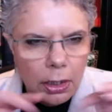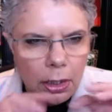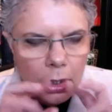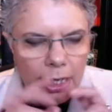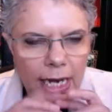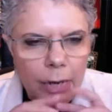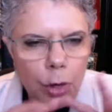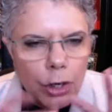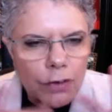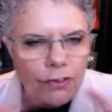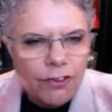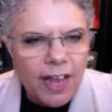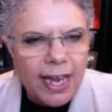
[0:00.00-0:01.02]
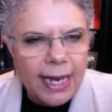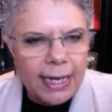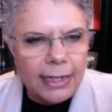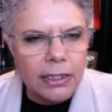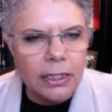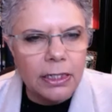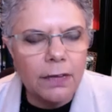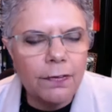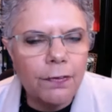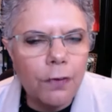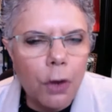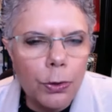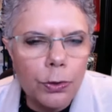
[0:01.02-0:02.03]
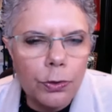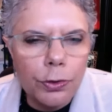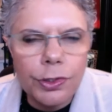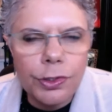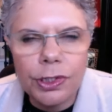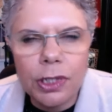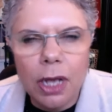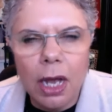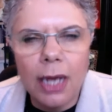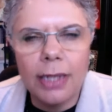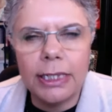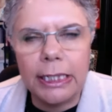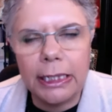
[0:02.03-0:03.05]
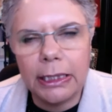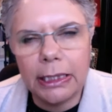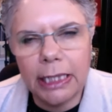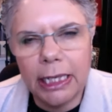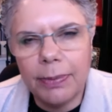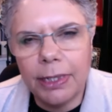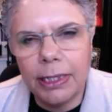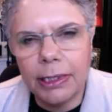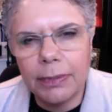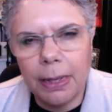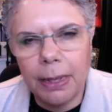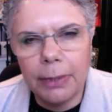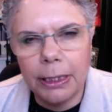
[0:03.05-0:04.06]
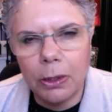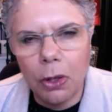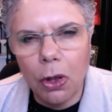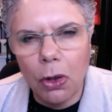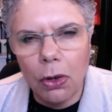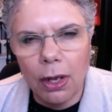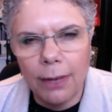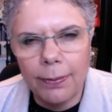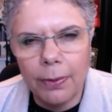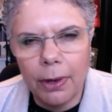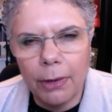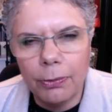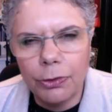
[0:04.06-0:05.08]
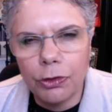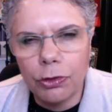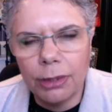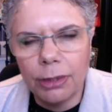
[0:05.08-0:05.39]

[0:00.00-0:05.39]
a network of veins that flow through society and keep things bubbling along. I truly